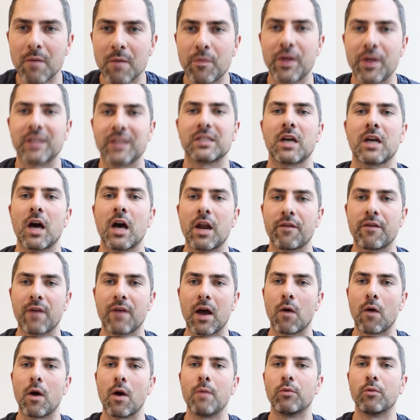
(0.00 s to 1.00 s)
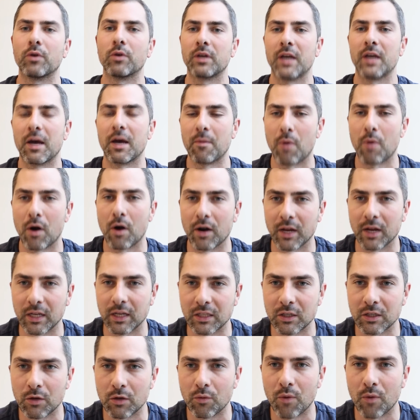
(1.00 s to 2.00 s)
That's kind of how I'm looking at
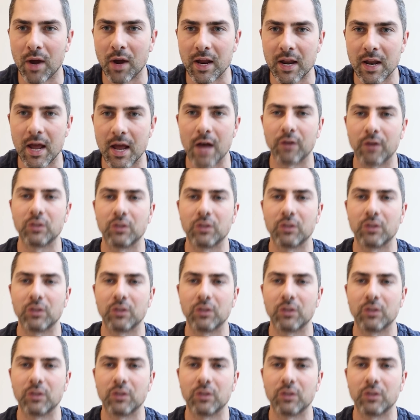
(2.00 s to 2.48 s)
markets right now.